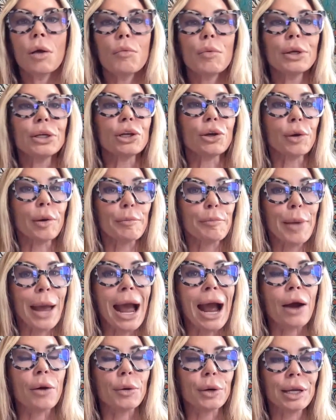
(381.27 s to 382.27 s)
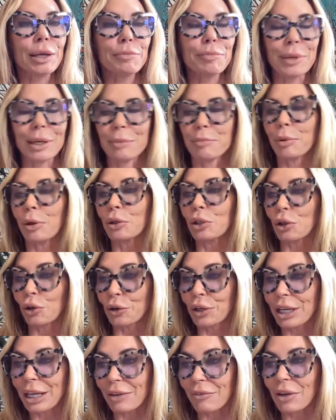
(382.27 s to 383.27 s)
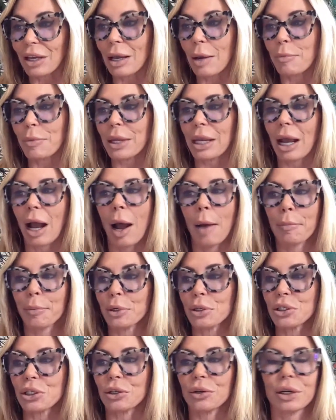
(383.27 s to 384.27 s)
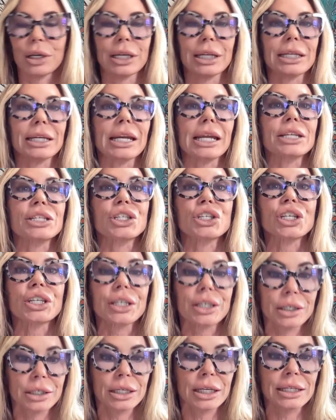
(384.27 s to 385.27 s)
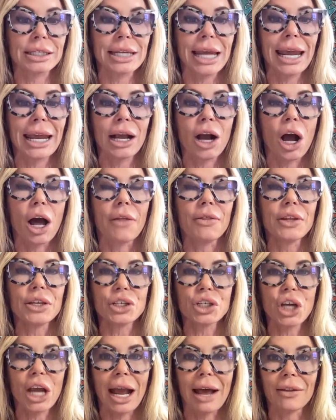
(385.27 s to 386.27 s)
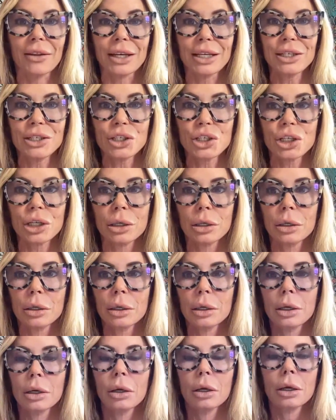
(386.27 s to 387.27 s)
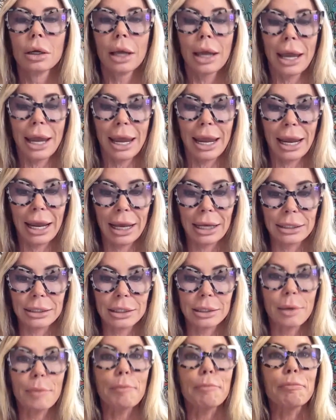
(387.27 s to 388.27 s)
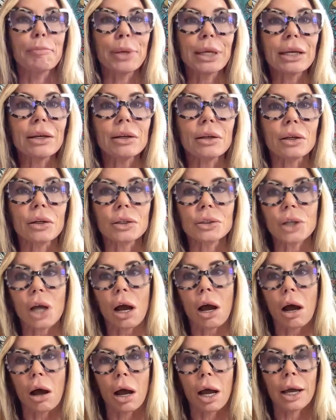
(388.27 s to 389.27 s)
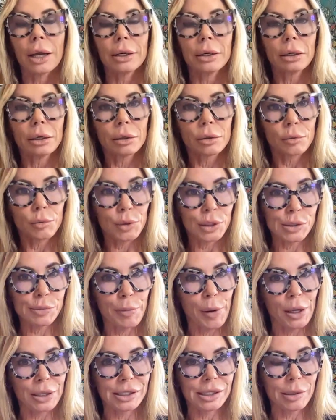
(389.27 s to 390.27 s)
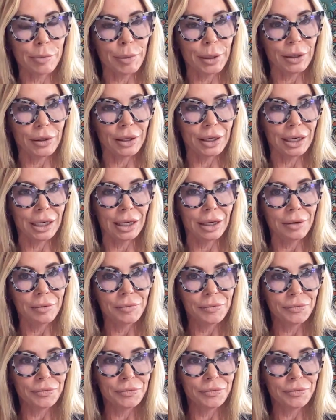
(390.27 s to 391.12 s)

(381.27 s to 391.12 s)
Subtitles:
when you're empowering people, you're giving them the opportunity to take on the challenge and build on responsibility.